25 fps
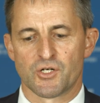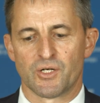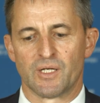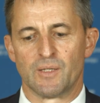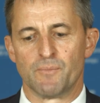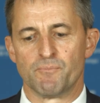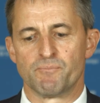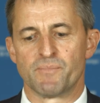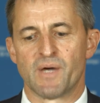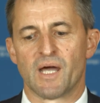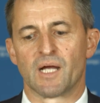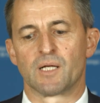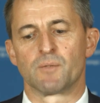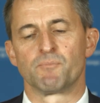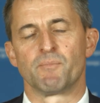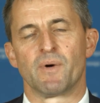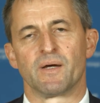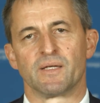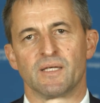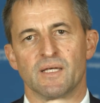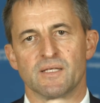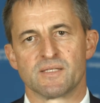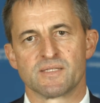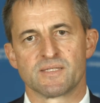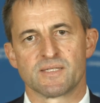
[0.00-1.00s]
impact by
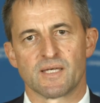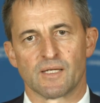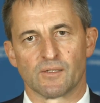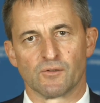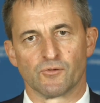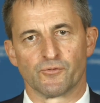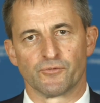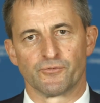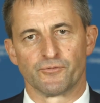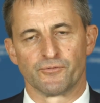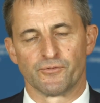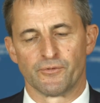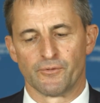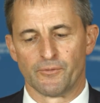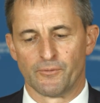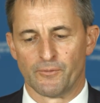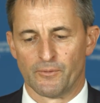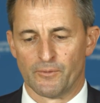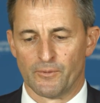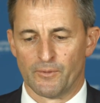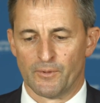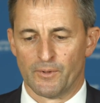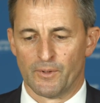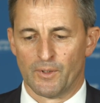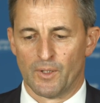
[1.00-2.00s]
itself.
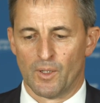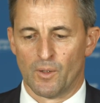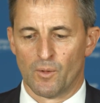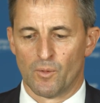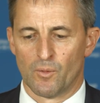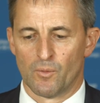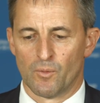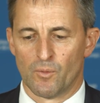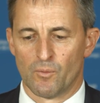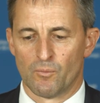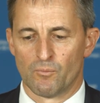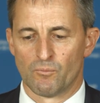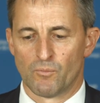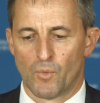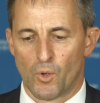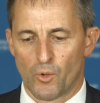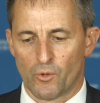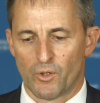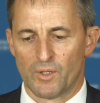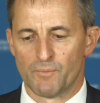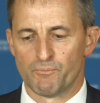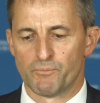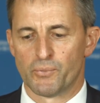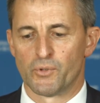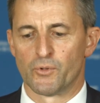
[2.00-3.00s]

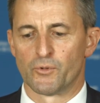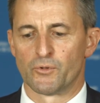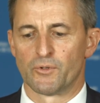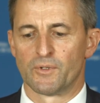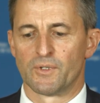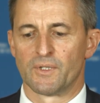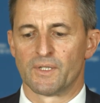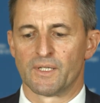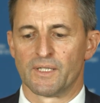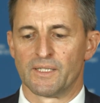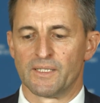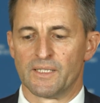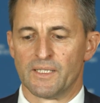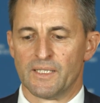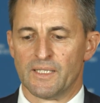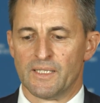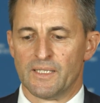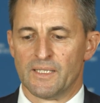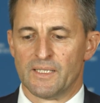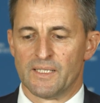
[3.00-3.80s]
More importantly,